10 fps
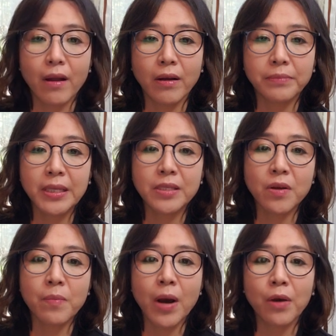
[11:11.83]
It's
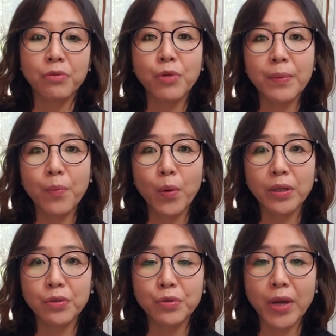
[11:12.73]
about
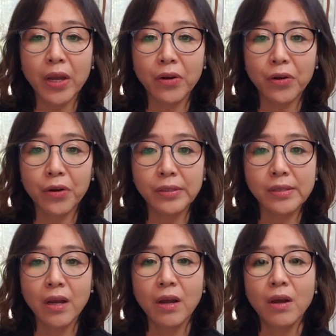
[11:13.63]
3.2
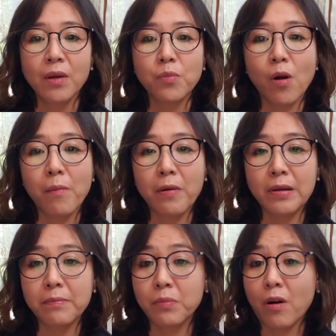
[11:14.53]
acres,
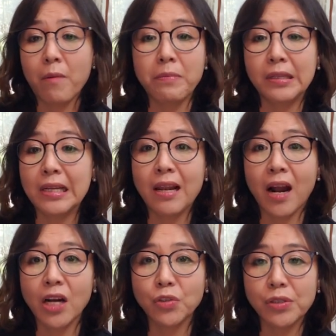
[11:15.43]
probably the
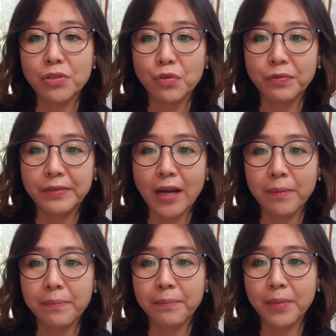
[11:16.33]
largest
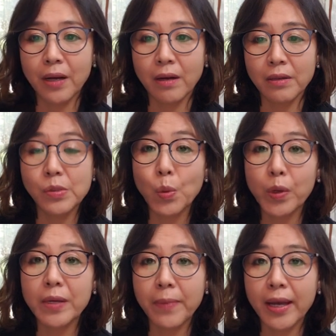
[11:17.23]
rooftop
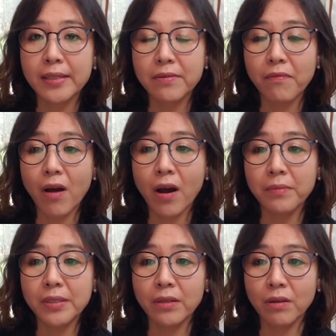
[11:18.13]
soil-based
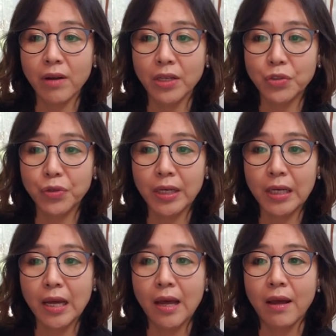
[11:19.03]
farms in the
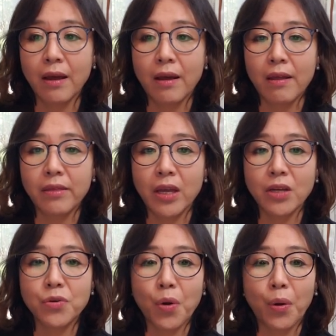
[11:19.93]
country.
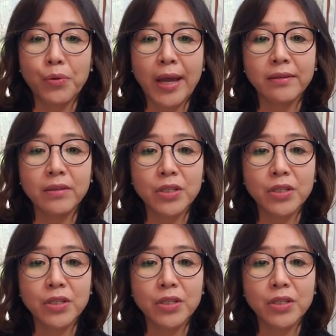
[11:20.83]
They grow and